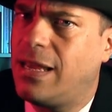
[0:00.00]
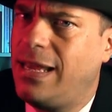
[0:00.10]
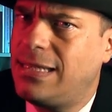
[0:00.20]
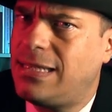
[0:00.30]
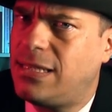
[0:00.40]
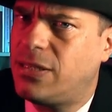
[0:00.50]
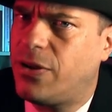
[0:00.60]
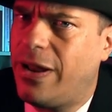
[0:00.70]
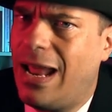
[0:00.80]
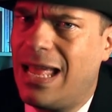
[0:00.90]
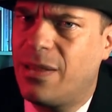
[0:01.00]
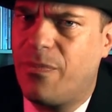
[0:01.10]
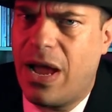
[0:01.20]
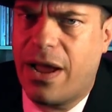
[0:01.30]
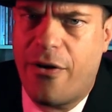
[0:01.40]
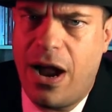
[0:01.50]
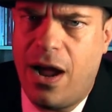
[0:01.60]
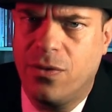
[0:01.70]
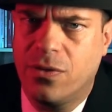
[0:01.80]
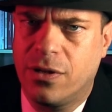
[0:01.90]
his history and
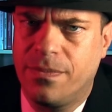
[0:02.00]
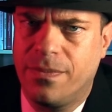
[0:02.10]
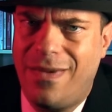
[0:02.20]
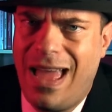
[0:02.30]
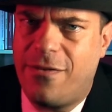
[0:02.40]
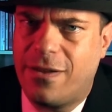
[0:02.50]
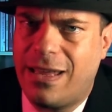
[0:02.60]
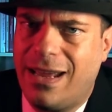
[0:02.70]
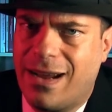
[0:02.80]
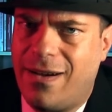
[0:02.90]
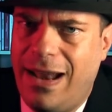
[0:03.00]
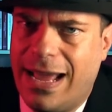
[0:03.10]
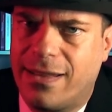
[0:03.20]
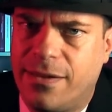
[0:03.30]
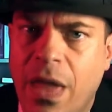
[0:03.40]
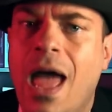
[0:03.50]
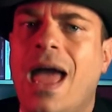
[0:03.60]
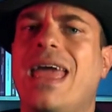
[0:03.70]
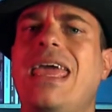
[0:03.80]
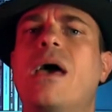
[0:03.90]
background. Everything clicked.
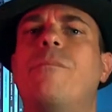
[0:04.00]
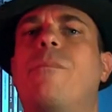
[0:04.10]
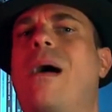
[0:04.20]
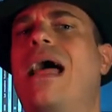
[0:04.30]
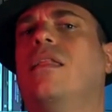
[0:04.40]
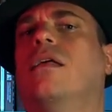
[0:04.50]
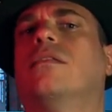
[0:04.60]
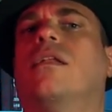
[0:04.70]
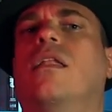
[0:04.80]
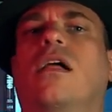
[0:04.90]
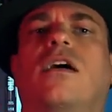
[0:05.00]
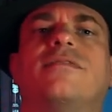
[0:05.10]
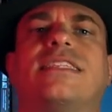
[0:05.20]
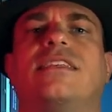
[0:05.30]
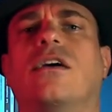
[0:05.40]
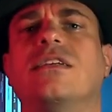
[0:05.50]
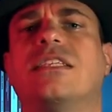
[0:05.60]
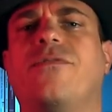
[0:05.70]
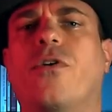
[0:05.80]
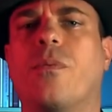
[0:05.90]
He abandoned love
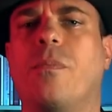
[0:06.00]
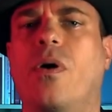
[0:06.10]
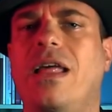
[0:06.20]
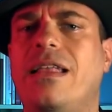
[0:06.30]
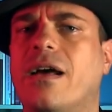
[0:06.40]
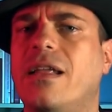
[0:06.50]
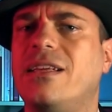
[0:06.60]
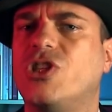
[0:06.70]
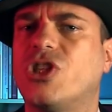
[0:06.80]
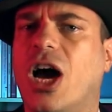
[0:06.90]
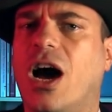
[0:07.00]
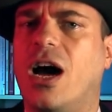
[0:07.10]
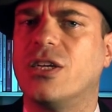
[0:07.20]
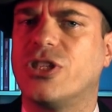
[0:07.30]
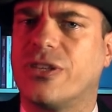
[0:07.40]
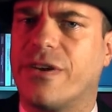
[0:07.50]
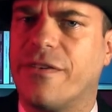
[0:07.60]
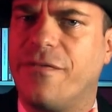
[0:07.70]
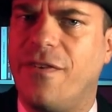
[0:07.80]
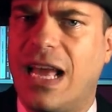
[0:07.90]
songs for politically charged
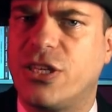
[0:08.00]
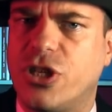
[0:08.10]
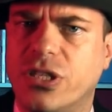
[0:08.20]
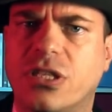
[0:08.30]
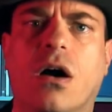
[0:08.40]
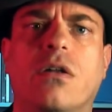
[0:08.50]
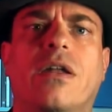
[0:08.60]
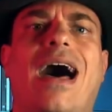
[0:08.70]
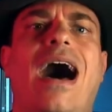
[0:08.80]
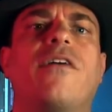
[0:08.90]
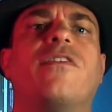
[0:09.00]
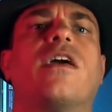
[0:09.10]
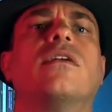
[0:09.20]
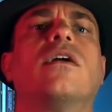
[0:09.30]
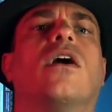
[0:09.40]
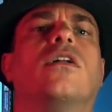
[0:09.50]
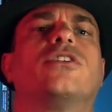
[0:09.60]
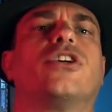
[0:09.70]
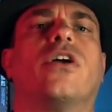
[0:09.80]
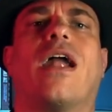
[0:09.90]
reflections on African
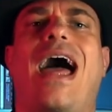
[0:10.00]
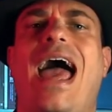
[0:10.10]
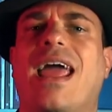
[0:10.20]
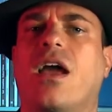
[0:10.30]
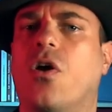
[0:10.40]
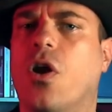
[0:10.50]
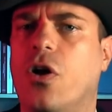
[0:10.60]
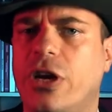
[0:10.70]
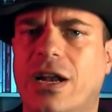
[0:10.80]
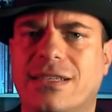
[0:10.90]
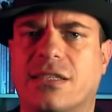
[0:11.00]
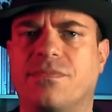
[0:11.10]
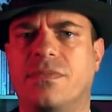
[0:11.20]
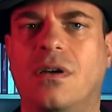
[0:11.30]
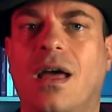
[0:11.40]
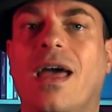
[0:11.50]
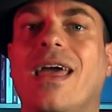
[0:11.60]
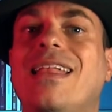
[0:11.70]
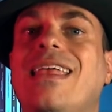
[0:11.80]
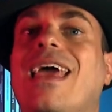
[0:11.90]
culture and colonialism.
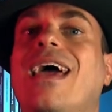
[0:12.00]
In the